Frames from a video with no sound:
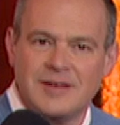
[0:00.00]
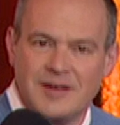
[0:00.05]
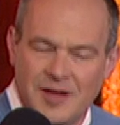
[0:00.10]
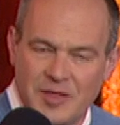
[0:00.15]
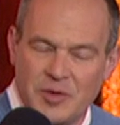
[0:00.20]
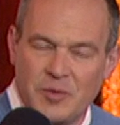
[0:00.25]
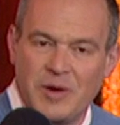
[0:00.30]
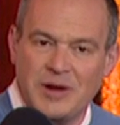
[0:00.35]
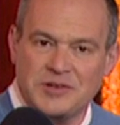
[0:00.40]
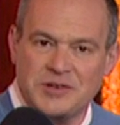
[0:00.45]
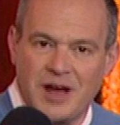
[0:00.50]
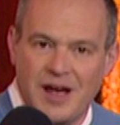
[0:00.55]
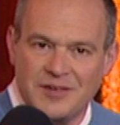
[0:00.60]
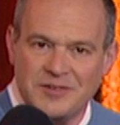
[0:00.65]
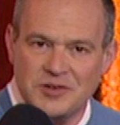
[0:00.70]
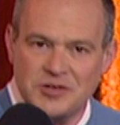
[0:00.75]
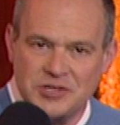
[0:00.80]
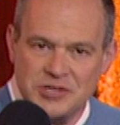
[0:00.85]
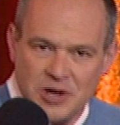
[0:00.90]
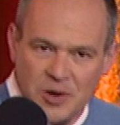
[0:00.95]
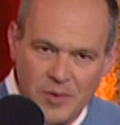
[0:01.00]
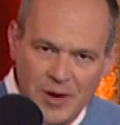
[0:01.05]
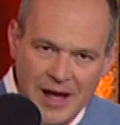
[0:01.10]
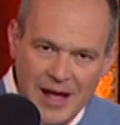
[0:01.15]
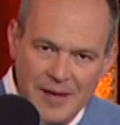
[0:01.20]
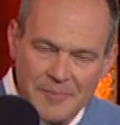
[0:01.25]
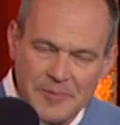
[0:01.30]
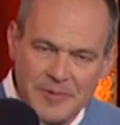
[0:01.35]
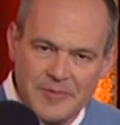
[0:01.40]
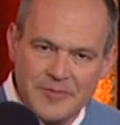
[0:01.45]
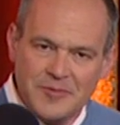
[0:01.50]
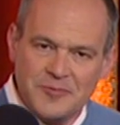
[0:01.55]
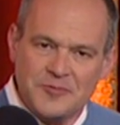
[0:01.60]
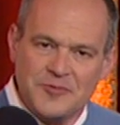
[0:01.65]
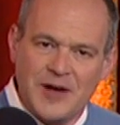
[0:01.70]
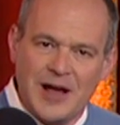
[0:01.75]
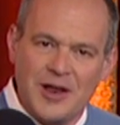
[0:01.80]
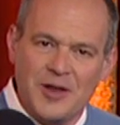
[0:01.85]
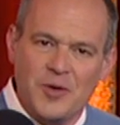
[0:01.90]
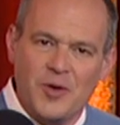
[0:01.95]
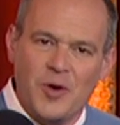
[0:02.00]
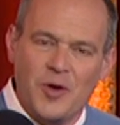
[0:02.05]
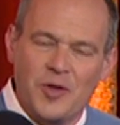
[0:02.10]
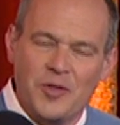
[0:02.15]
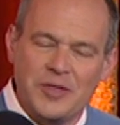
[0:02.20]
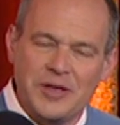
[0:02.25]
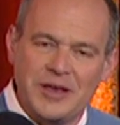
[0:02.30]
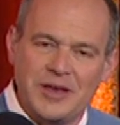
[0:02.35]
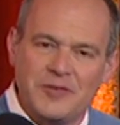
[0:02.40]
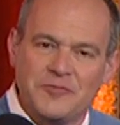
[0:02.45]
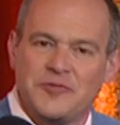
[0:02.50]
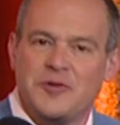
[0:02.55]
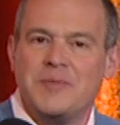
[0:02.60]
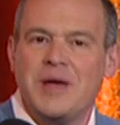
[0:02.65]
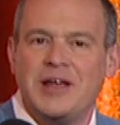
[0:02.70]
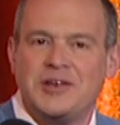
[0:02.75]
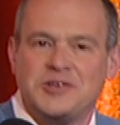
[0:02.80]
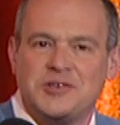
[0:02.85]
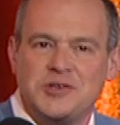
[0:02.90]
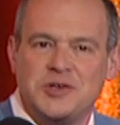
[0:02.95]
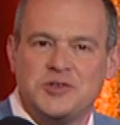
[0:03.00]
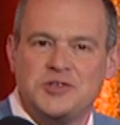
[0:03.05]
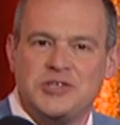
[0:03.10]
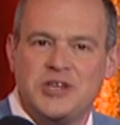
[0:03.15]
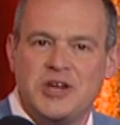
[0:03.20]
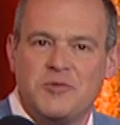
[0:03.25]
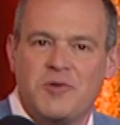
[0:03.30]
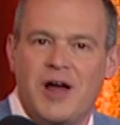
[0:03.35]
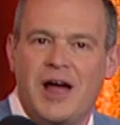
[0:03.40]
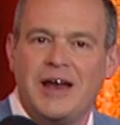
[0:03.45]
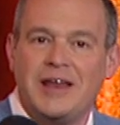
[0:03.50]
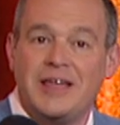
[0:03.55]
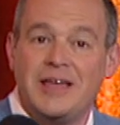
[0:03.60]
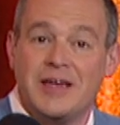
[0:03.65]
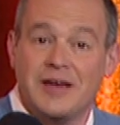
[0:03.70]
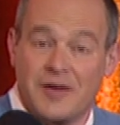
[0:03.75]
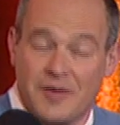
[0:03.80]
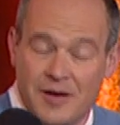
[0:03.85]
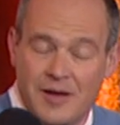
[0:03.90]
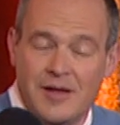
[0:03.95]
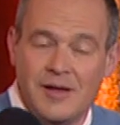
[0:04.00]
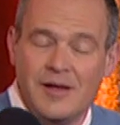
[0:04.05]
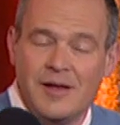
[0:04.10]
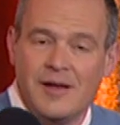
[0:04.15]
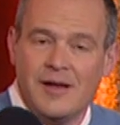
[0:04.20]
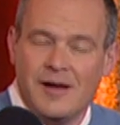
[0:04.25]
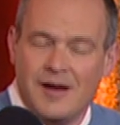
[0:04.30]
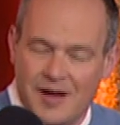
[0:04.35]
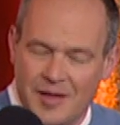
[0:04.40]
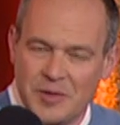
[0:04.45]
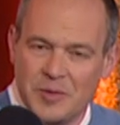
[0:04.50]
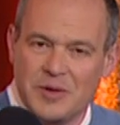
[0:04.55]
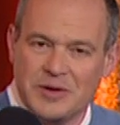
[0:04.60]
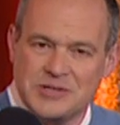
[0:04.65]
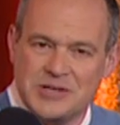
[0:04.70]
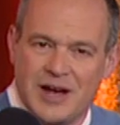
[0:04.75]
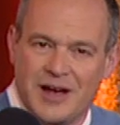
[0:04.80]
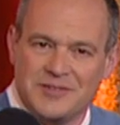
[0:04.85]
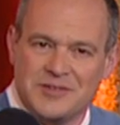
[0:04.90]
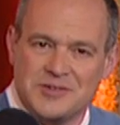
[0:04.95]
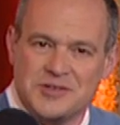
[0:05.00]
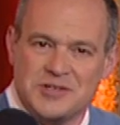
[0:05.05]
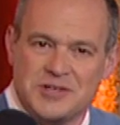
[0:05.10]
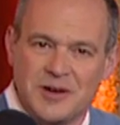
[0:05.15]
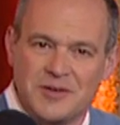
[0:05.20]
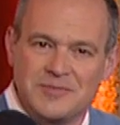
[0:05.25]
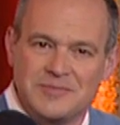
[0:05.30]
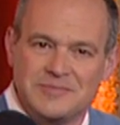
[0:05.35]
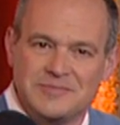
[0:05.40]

on the Rich Eisen Show app. Follow all the information you see right here on the Rich Eisen Show.